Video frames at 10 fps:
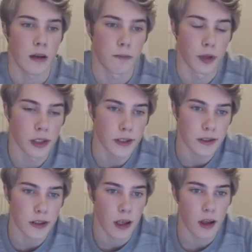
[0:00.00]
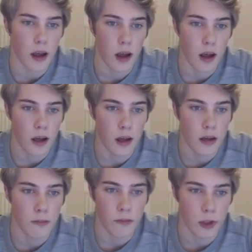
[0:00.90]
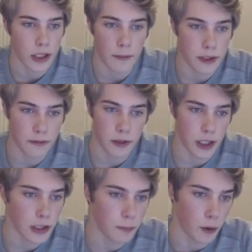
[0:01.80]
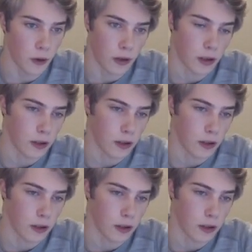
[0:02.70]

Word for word: But um, what happens if we take the pawn?